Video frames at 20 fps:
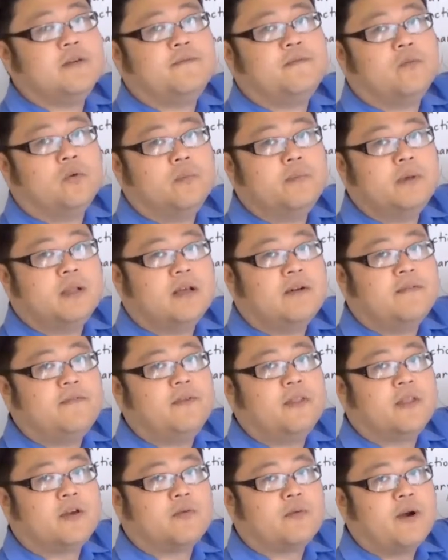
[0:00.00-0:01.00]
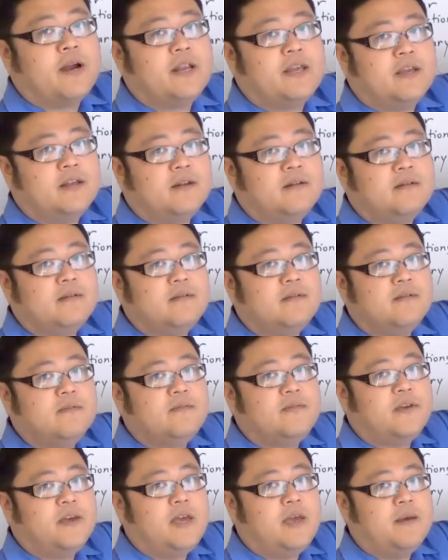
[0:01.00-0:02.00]
the formula for the gradient
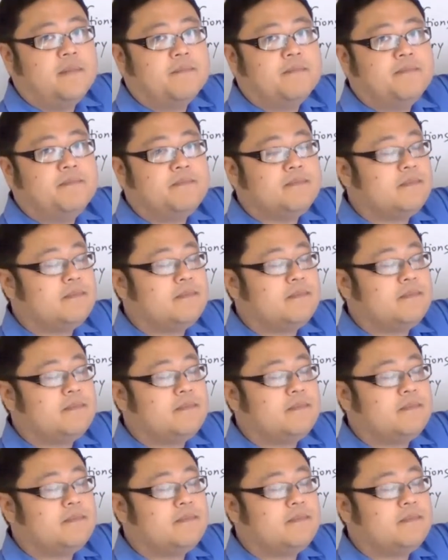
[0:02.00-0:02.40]
for m.